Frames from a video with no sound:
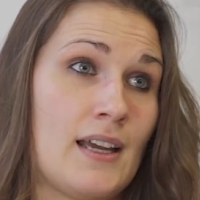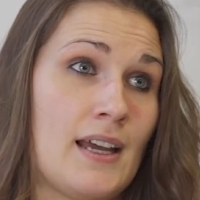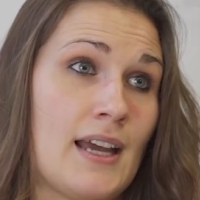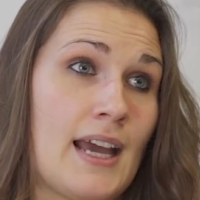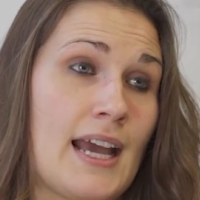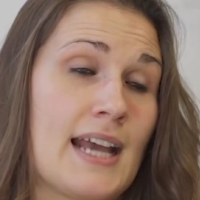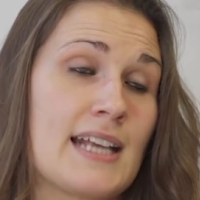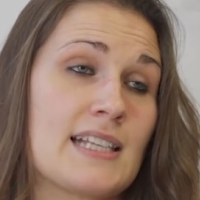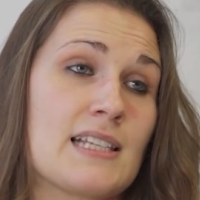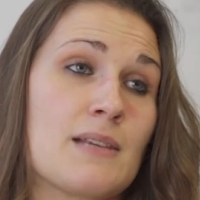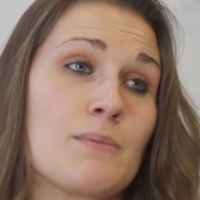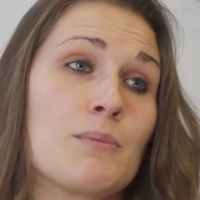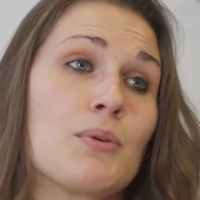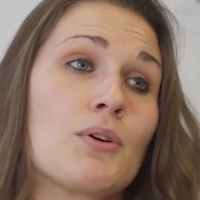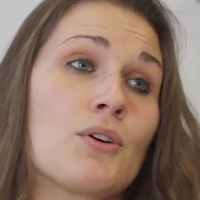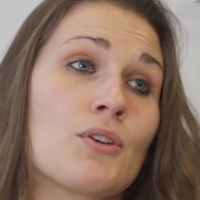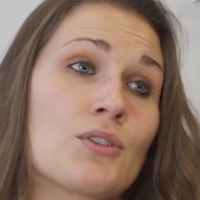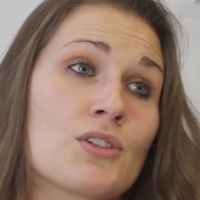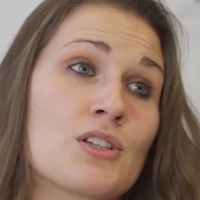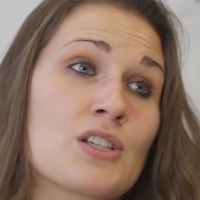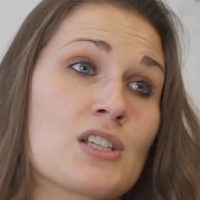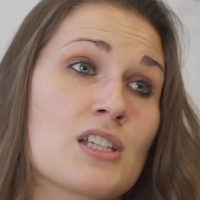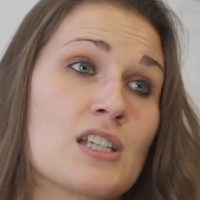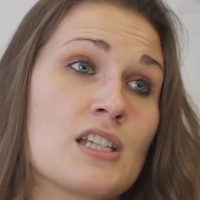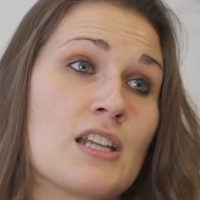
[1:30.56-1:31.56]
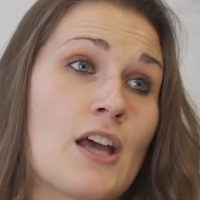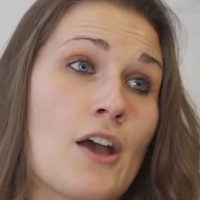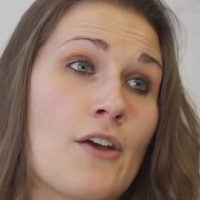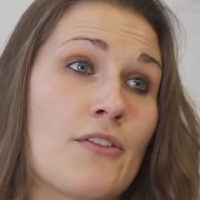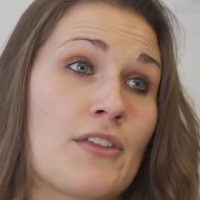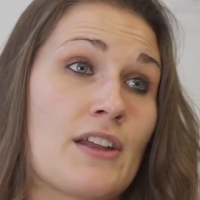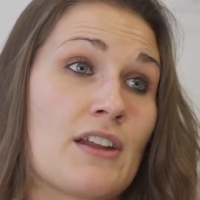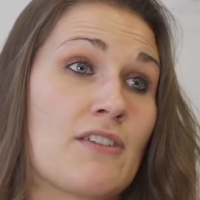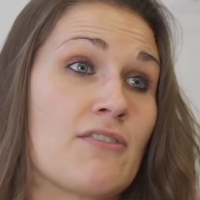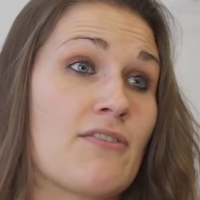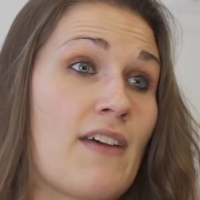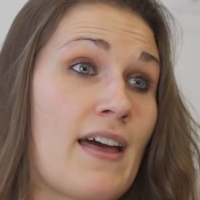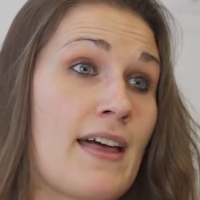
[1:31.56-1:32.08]
It's important to know that a
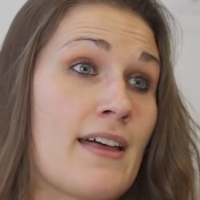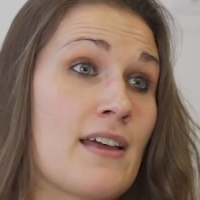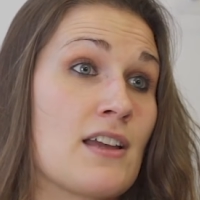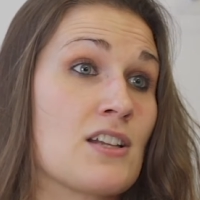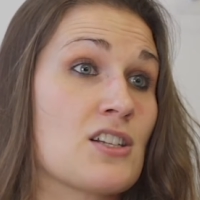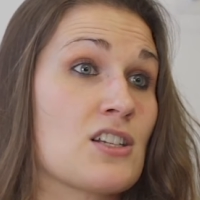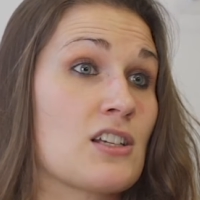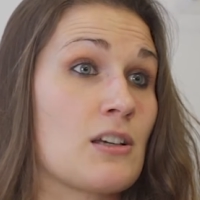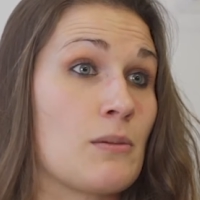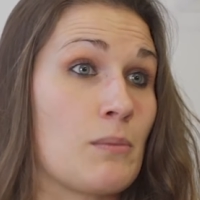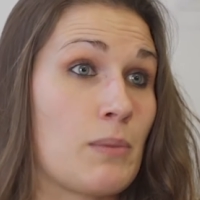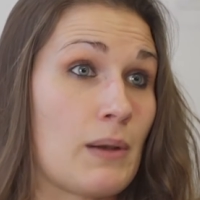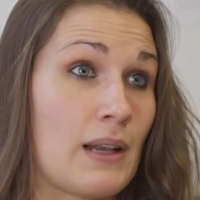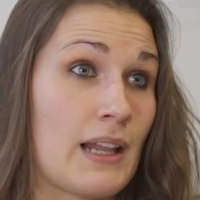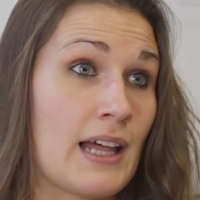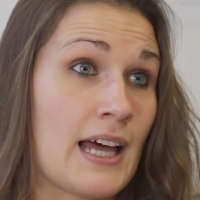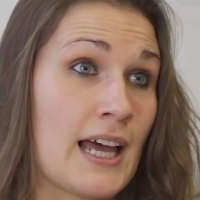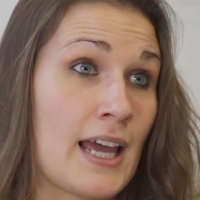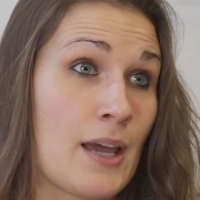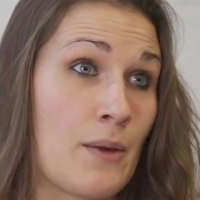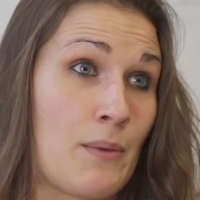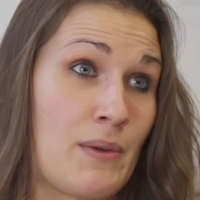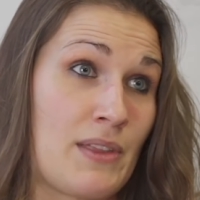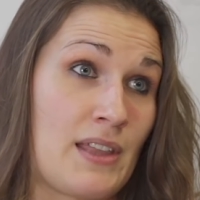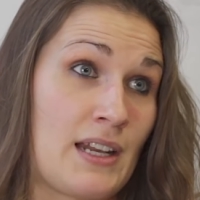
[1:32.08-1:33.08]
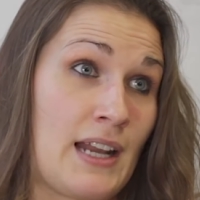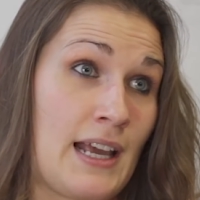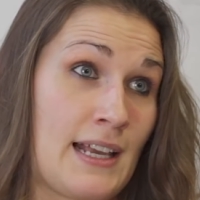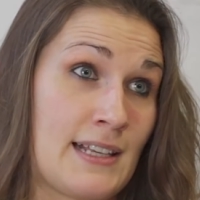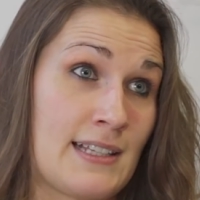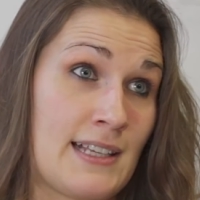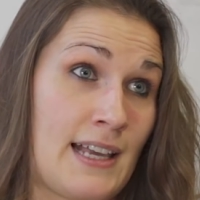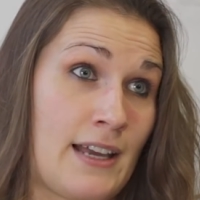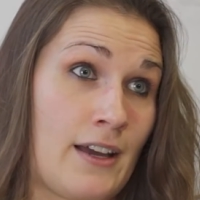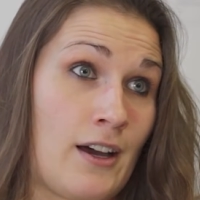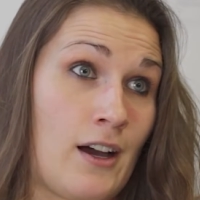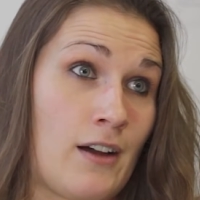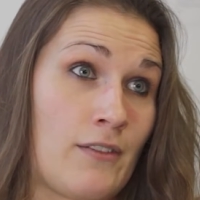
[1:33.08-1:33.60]
failure to comply with an
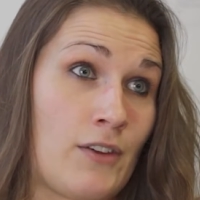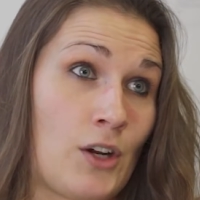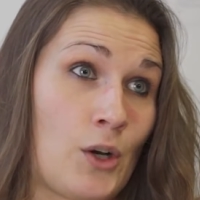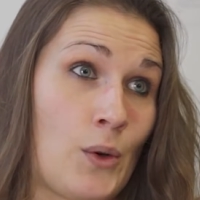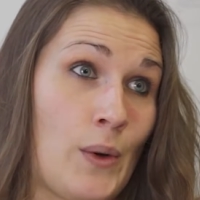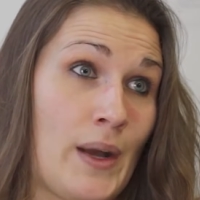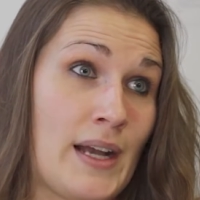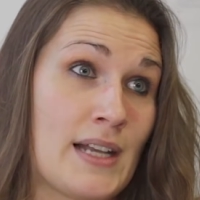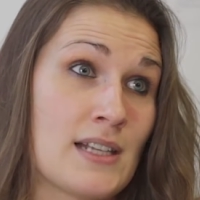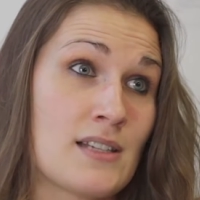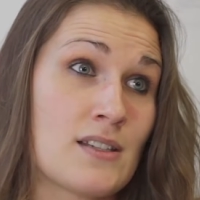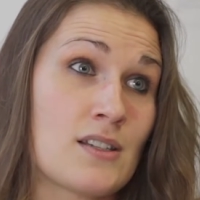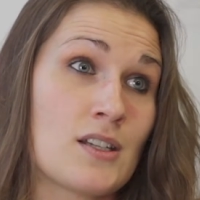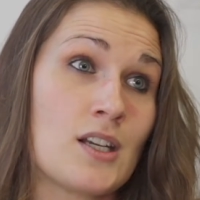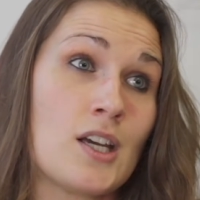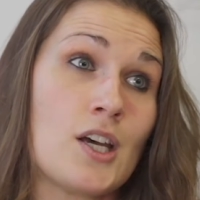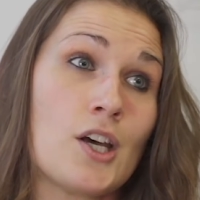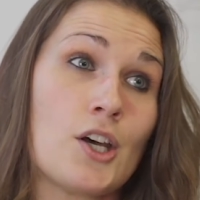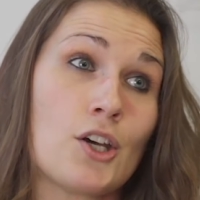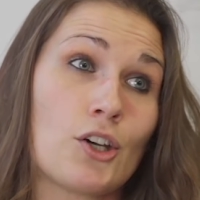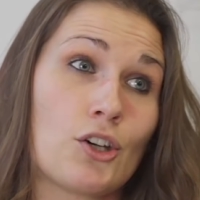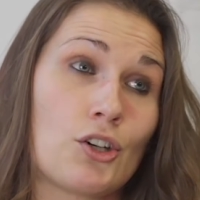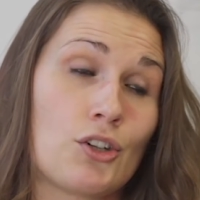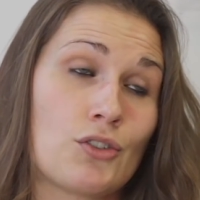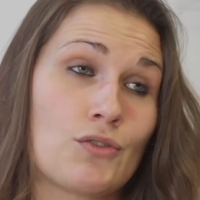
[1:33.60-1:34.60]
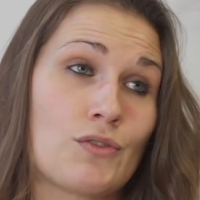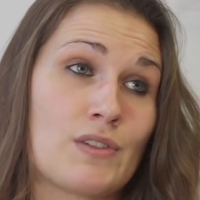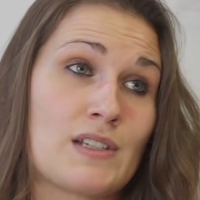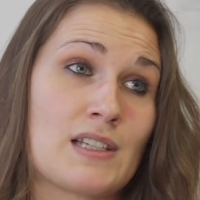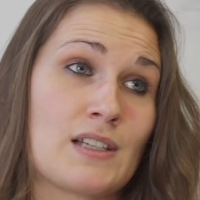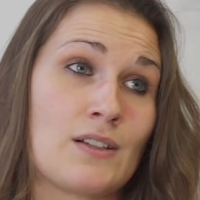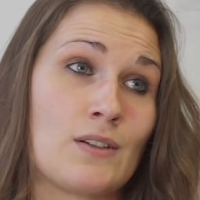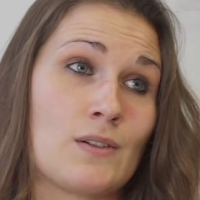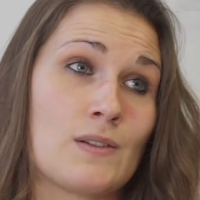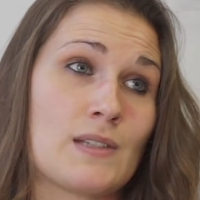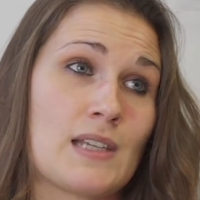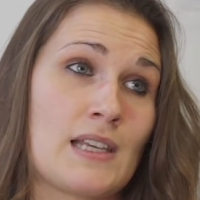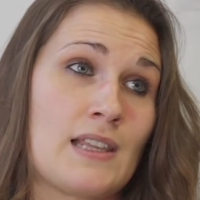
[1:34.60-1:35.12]
SAR request could
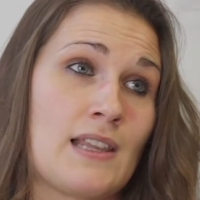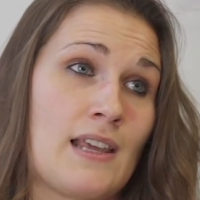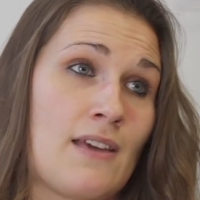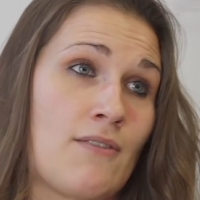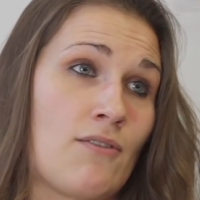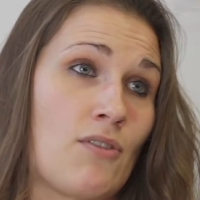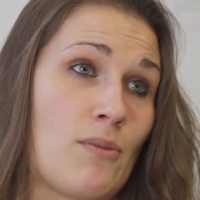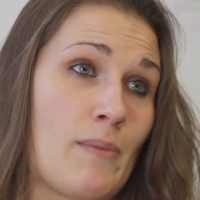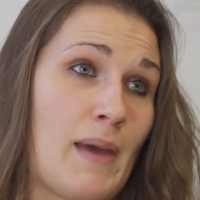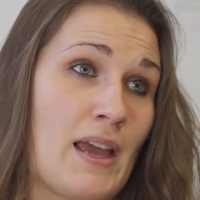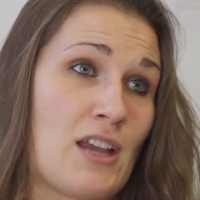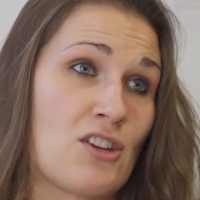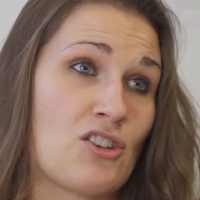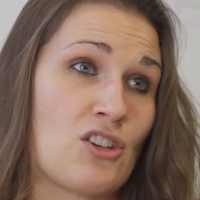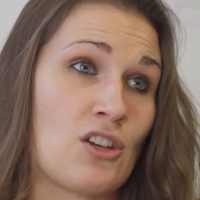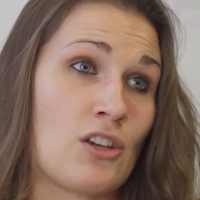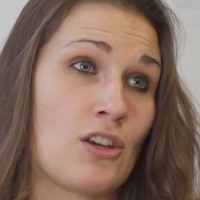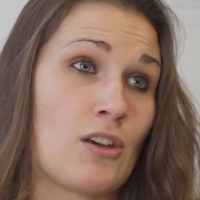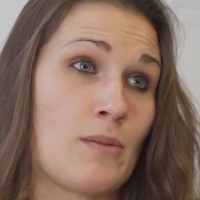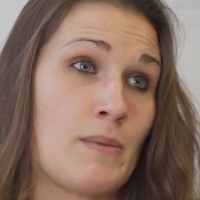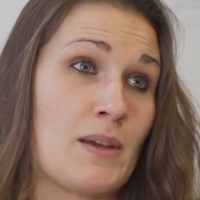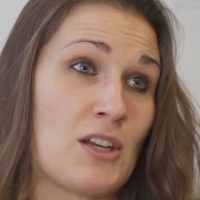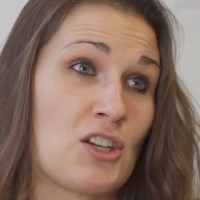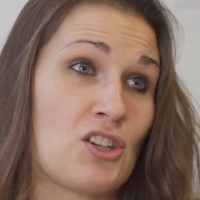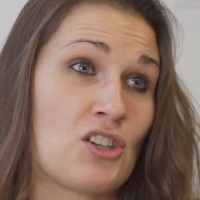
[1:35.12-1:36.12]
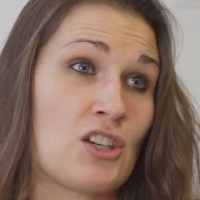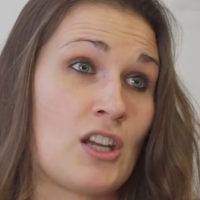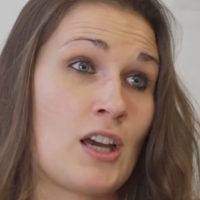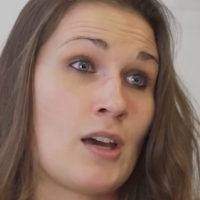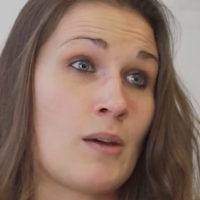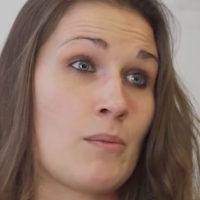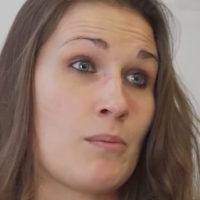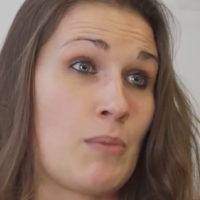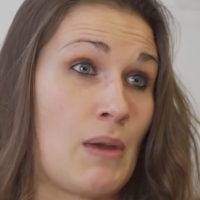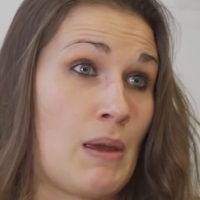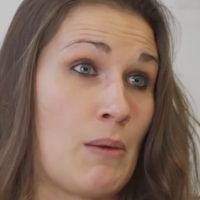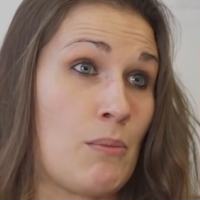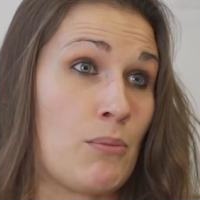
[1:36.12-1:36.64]
result in the Information Commissioner
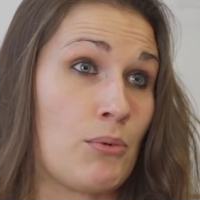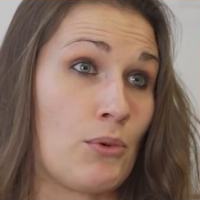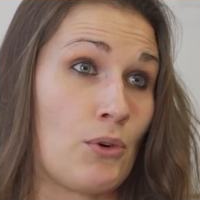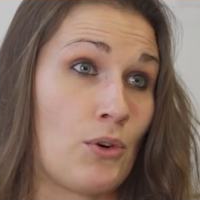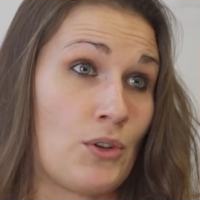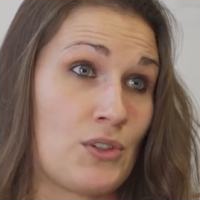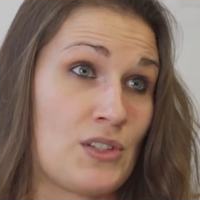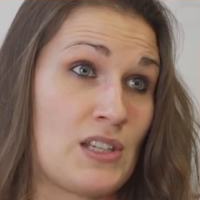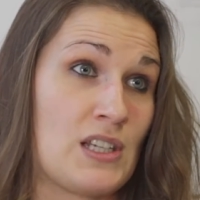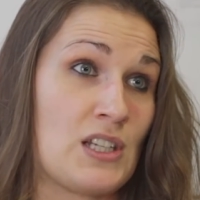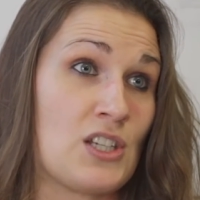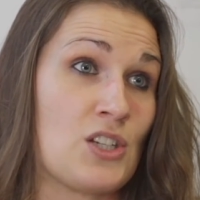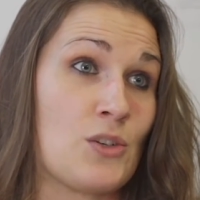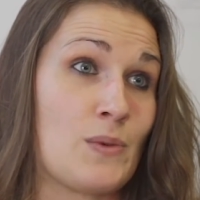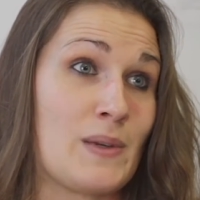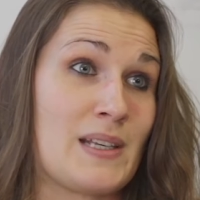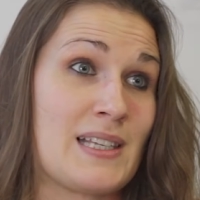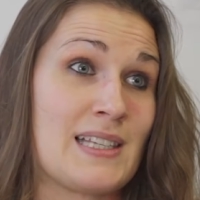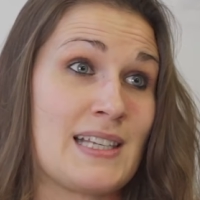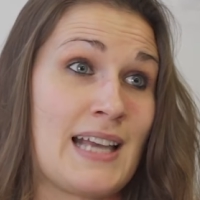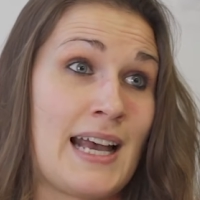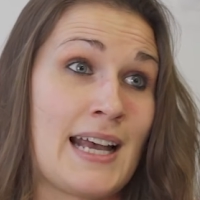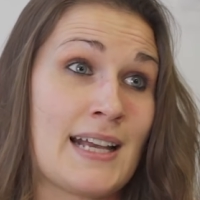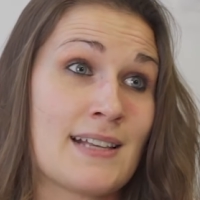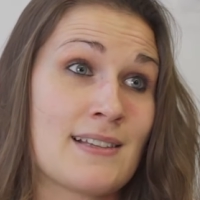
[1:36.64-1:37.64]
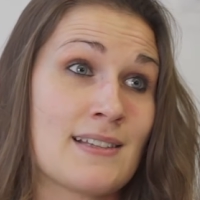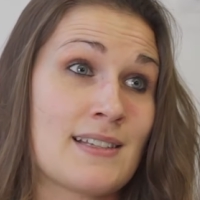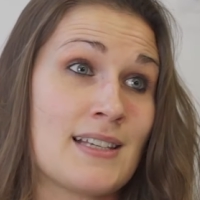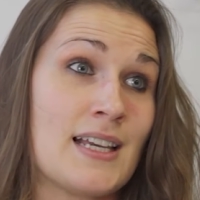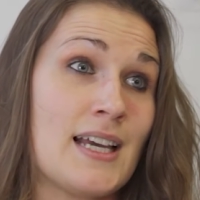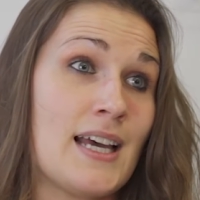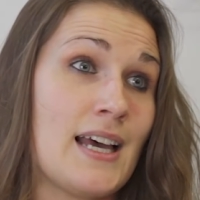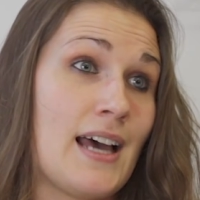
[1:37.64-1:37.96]
being brought in to assess